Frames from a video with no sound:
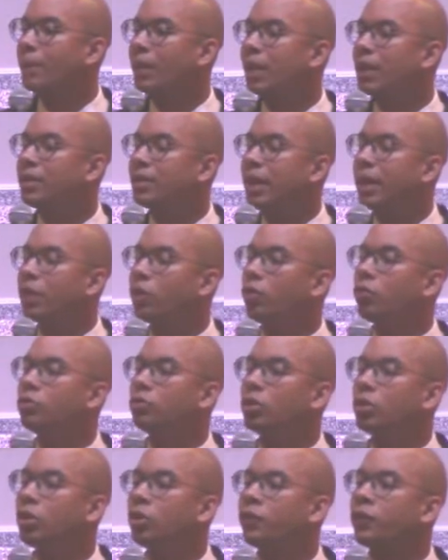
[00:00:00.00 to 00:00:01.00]
take
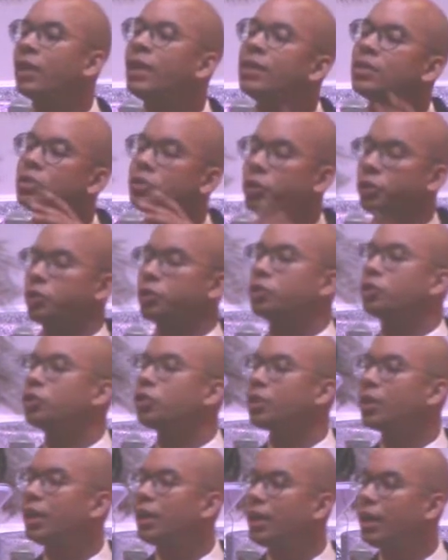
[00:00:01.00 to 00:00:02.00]
control of His church,
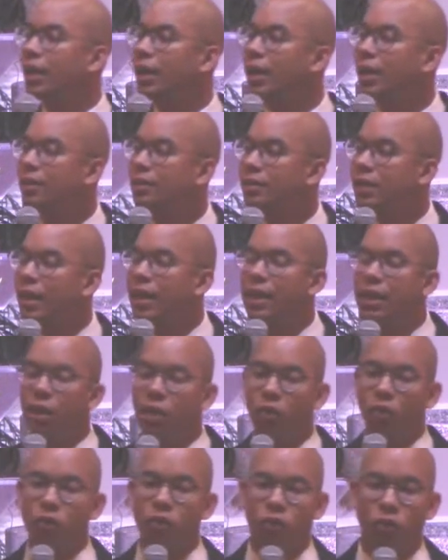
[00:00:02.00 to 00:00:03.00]
take
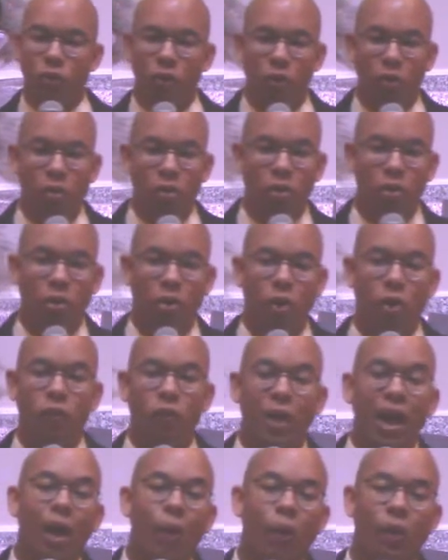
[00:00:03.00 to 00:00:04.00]
control of
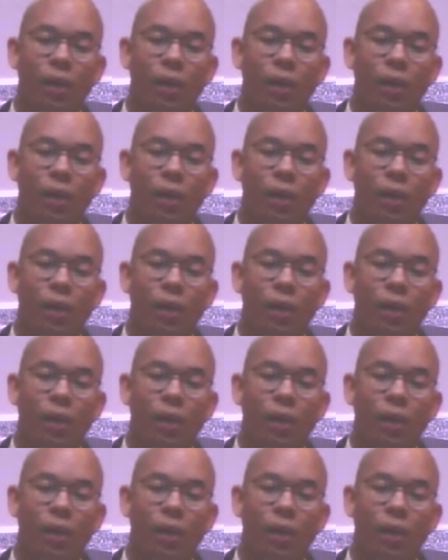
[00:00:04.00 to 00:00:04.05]
our